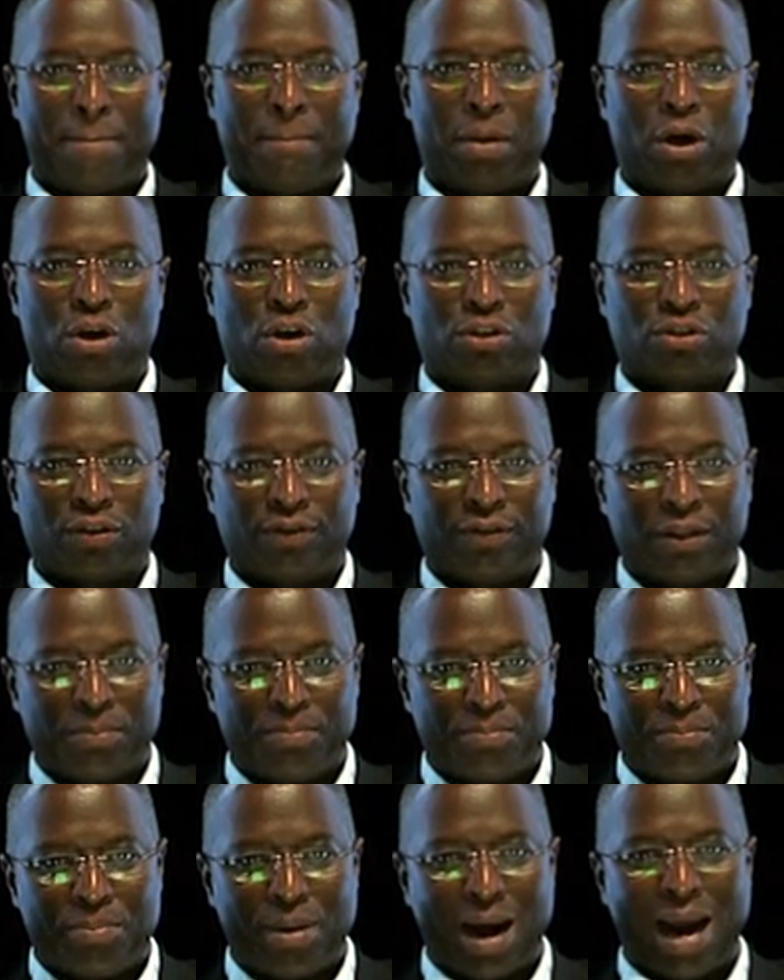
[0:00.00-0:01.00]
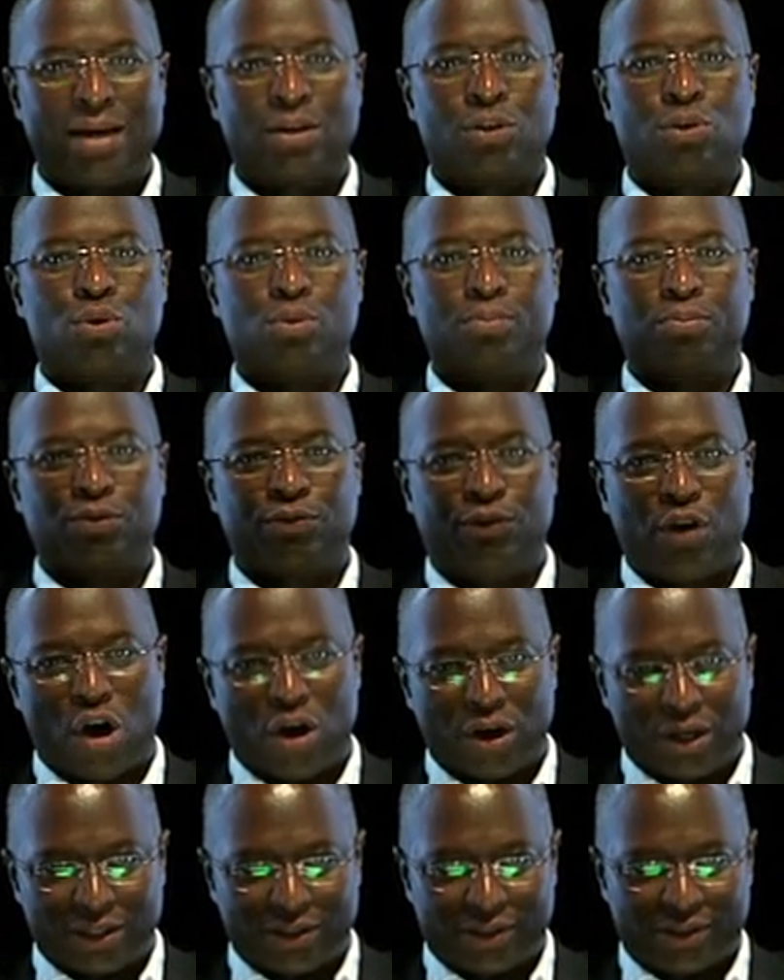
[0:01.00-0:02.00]
because of the bridegroom's
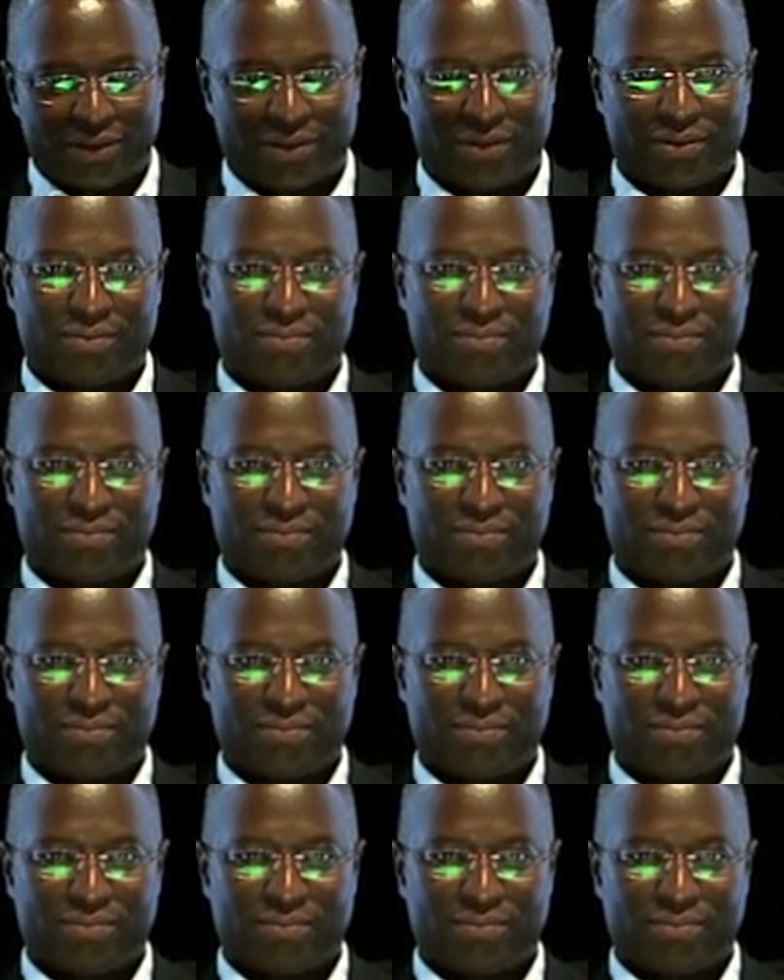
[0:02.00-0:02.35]
voice.